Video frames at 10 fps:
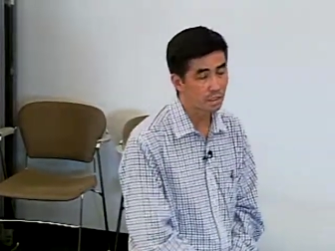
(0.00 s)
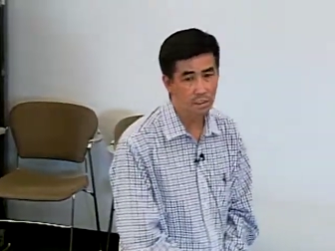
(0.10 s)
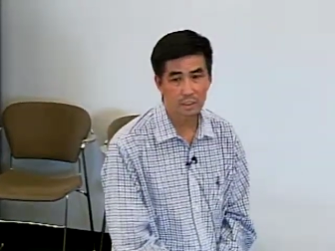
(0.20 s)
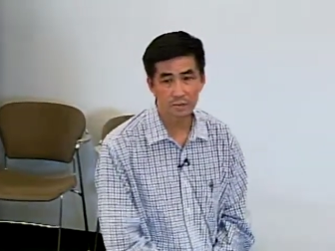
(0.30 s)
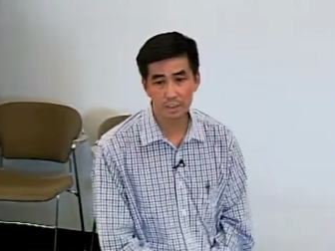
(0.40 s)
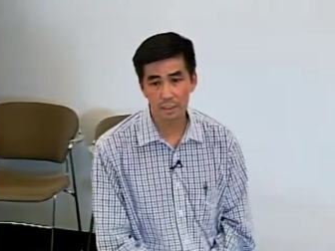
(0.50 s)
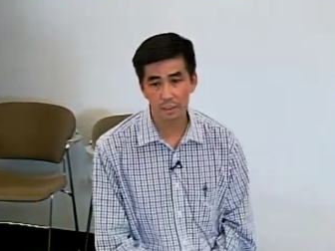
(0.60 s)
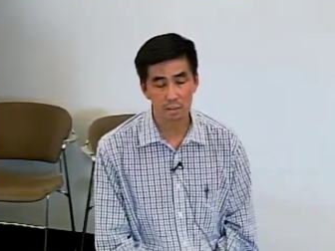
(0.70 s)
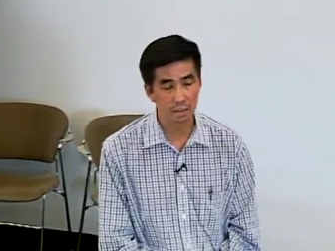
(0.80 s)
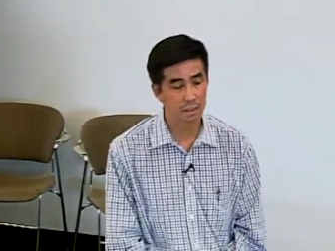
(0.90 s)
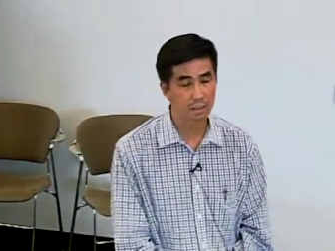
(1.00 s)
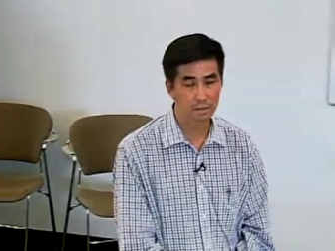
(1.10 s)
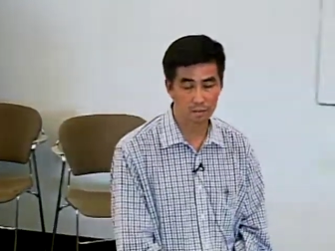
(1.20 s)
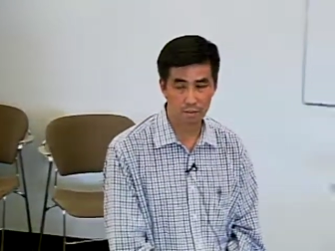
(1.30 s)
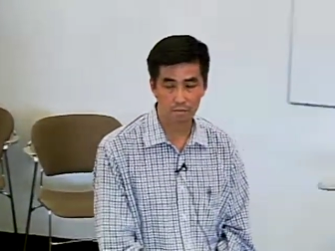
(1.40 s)
as far as any, uh,
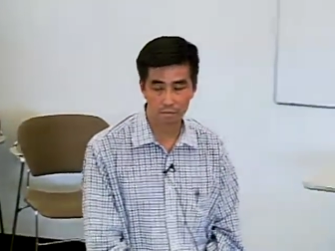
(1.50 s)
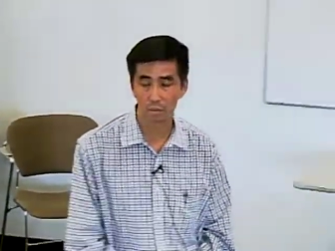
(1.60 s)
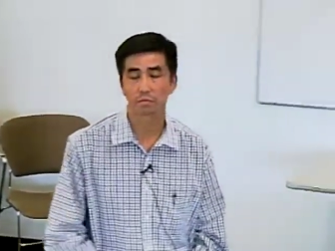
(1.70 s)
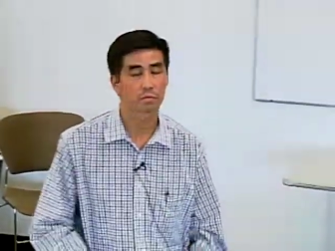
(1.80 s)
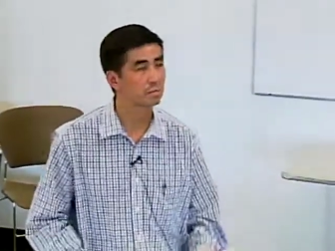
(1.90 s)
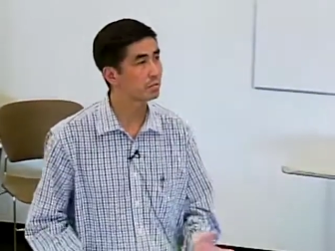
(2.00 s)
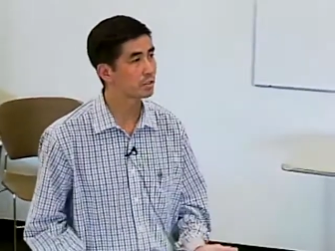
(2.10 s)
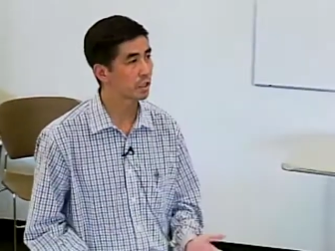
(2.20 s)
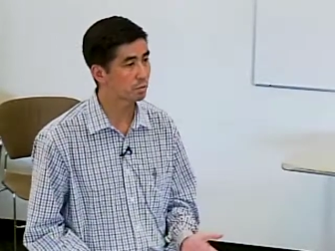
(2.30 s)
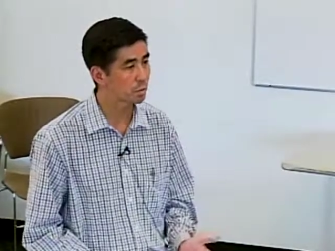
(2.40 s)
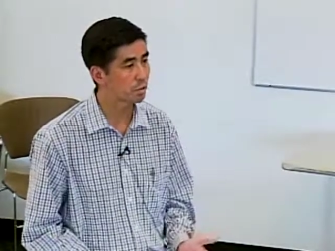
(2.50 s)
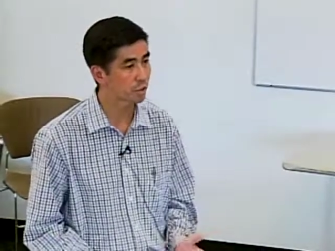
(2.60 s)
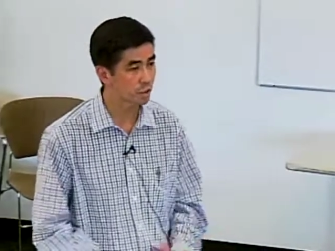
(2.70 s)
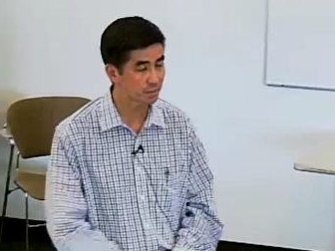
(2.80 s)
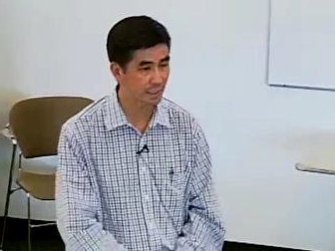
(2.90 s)
well, starting with
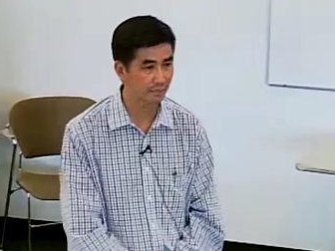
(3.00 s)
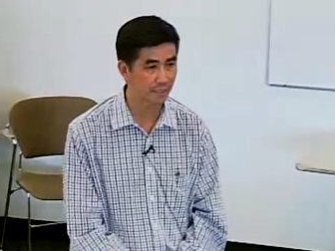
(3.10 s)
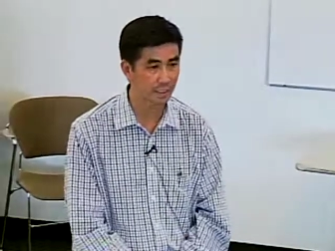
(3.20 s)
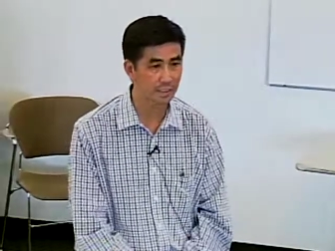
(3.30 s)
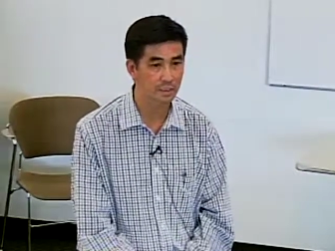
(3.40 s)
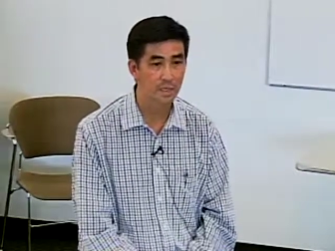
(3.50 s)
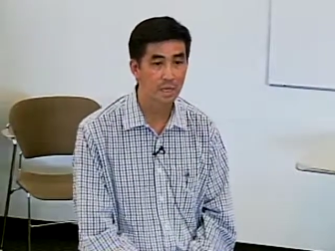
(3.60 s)
short-term side effects,